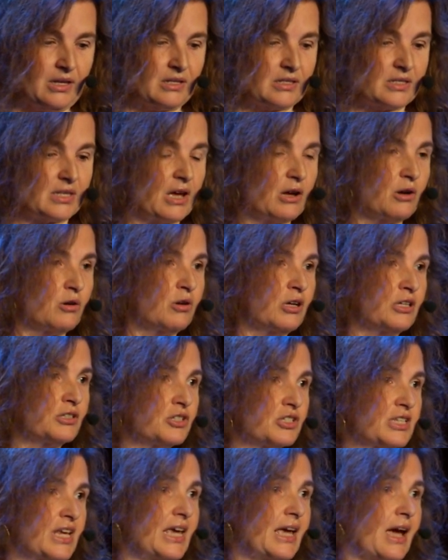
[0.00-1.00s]
So
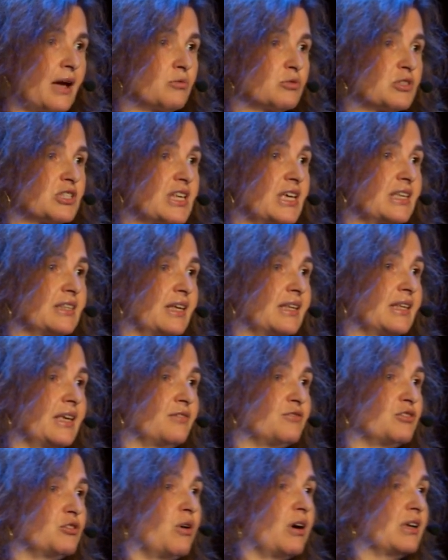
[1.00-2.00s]
today, I would say that
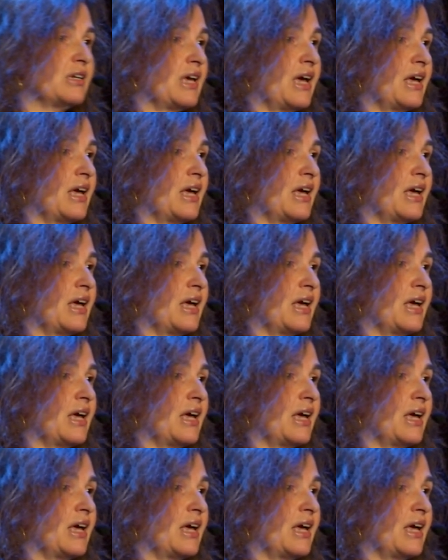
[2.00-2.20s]
everyone